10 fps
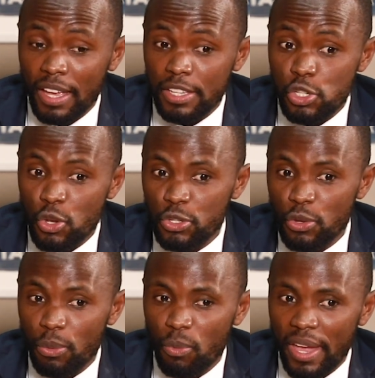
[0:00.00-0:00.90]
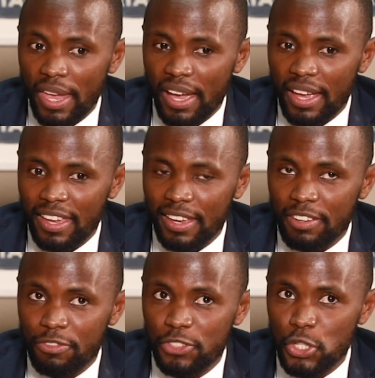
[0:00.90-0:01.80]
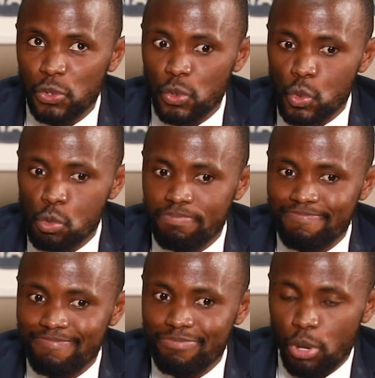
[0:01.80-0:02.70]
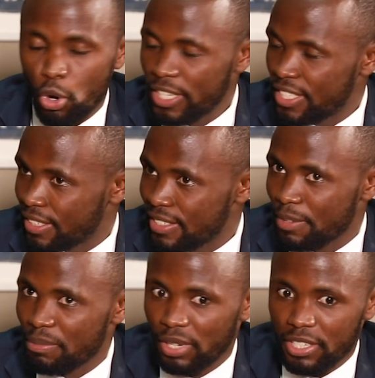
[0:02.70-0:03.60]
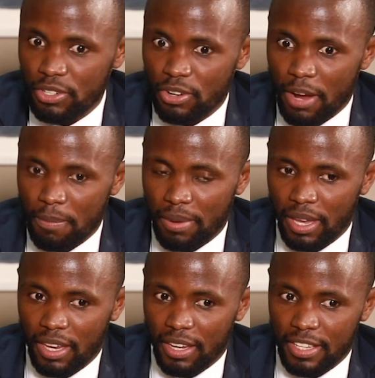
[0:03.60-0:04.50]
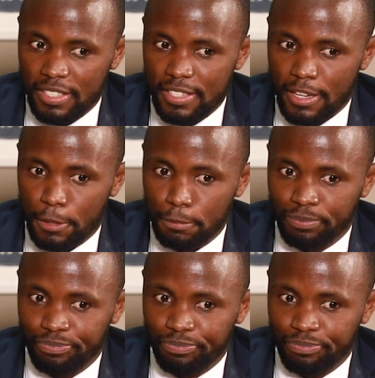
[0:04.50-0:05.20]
so the way I view politics and political campaign is, I